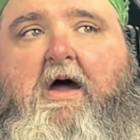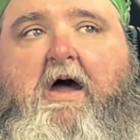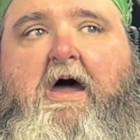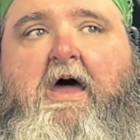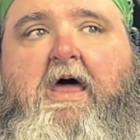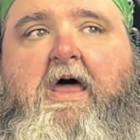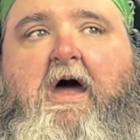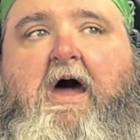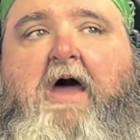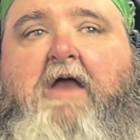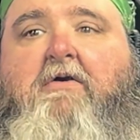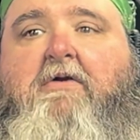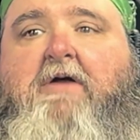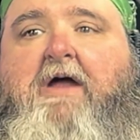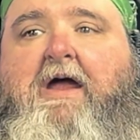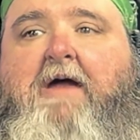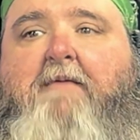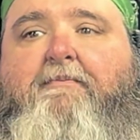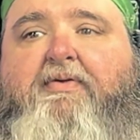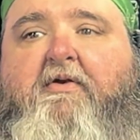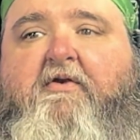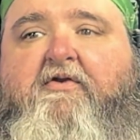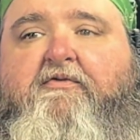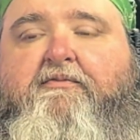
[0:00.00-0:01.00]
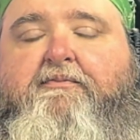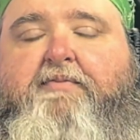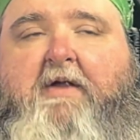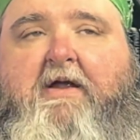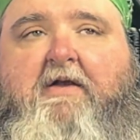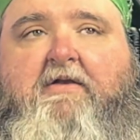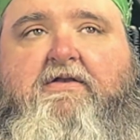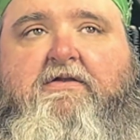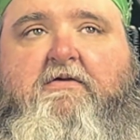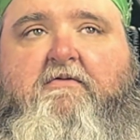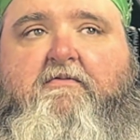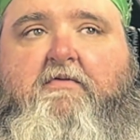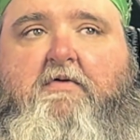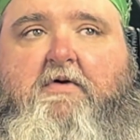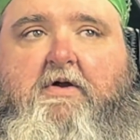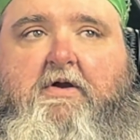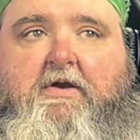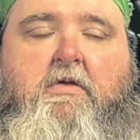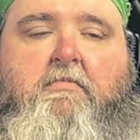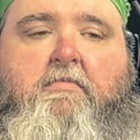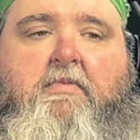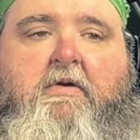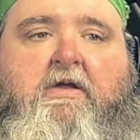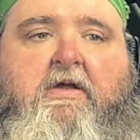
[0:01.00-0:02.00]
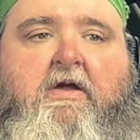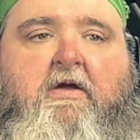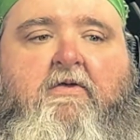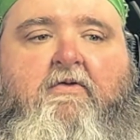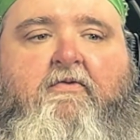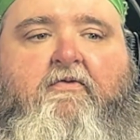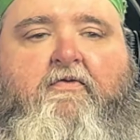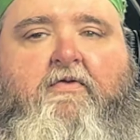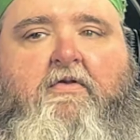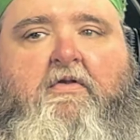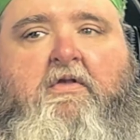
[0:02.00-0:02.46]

I don't have perspective on it because